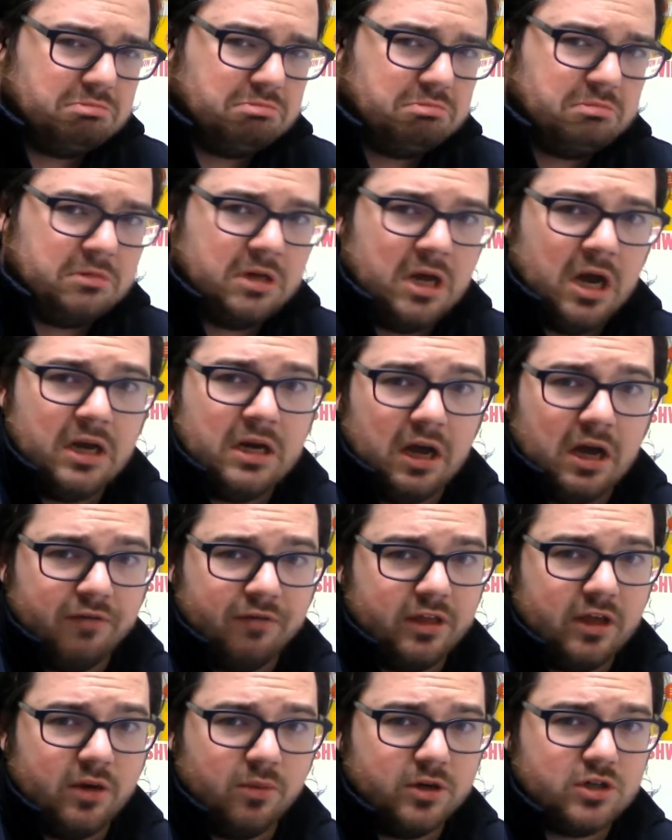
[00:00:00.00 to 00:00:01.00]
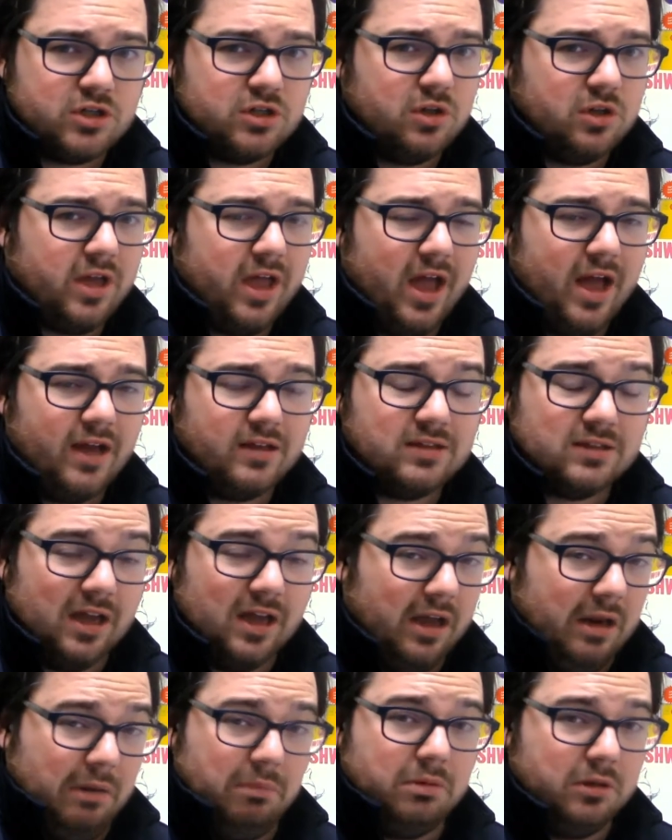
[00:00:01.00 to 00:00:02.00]
none of the original cast,
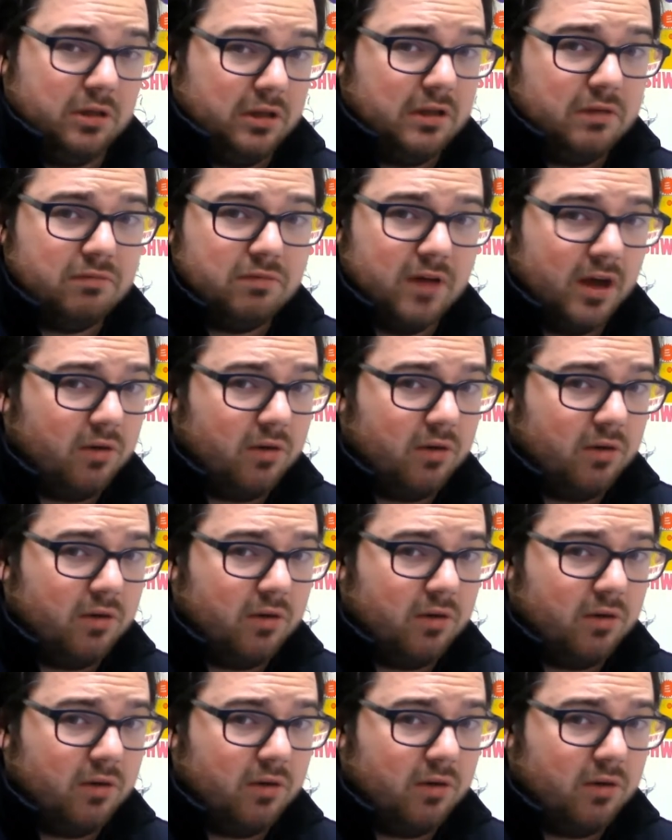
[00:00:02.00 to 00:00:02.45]
I believe.